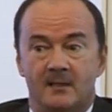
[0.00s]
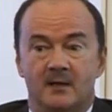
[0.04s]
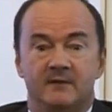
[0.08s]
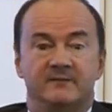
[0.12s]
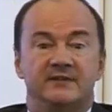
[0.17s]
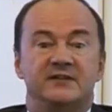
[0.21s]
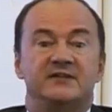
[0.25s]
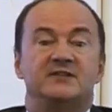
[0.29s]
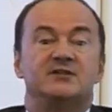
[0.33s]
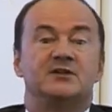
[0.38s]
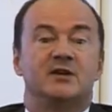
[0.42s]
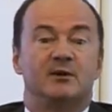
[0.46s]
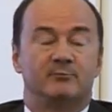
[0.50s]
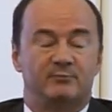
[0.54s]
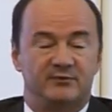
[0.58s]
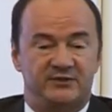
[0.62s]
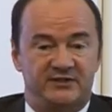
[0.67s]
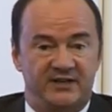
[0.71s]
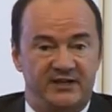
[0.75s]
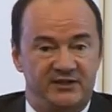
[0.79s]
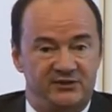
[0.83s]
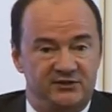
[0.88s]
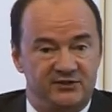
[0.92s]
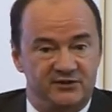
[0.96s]
of
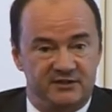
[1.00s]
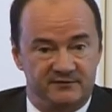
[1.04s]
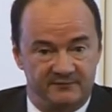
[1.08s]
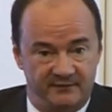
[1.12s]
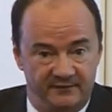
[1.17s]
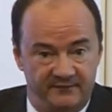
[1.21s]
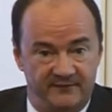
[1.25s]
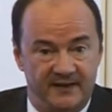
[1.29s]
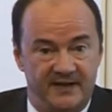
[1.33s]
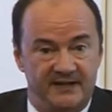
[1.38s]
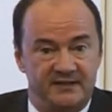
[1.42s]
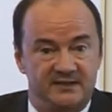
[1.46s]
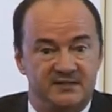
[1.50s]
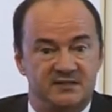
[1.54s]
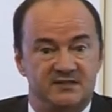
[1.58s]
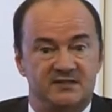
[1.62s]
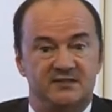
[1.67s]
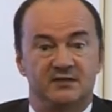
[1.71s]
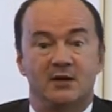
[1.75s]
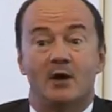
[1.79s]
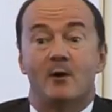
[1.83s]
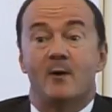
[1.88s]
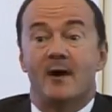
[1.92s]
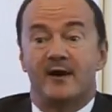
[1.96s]
interpretations of
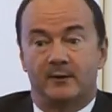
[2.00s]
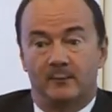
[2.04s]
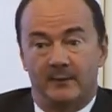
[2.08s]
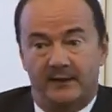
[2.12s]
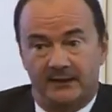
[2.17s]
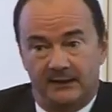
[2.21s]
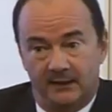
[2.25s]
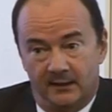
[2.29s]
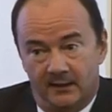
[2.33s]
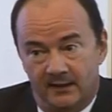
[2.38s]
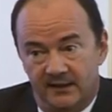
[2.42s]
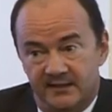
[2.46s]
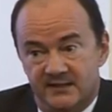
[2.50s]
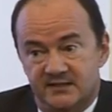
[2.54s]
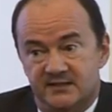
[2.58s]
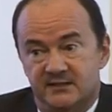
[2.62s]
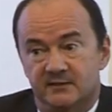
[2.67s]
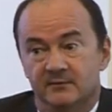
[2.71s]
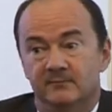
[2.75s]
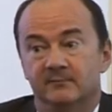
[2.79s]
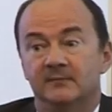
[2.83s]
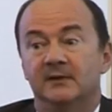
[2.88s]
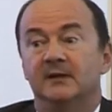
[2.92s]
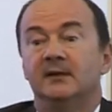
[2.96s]
events, know how to analyze
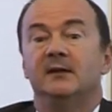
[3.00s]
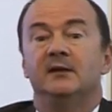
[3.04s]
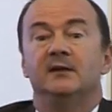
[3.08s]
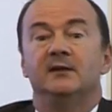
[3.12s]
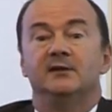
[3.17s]
them,